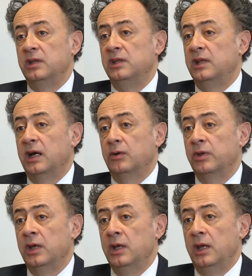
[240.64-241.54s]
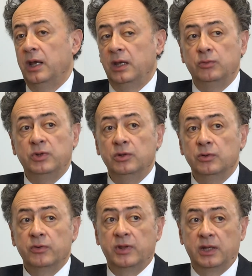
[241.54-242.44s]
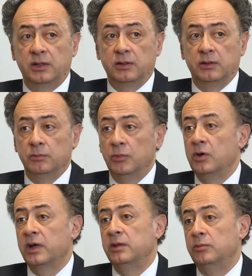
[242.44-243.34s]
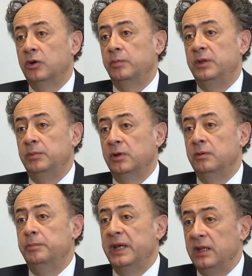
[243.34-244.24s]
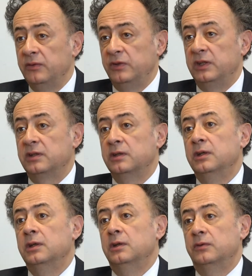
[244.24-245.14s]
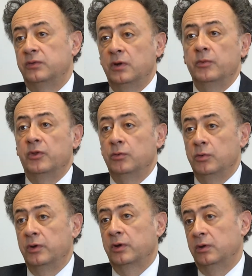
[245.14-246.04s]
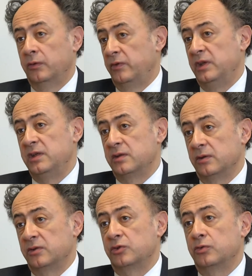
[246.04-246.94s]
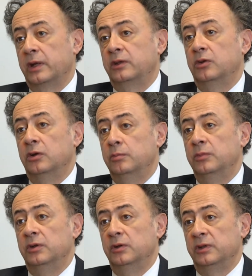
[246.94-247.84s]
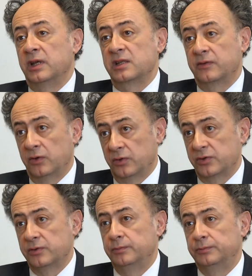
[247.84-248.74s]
any doubt, and we know that more and more people benefit from the work of this Stratcom task force.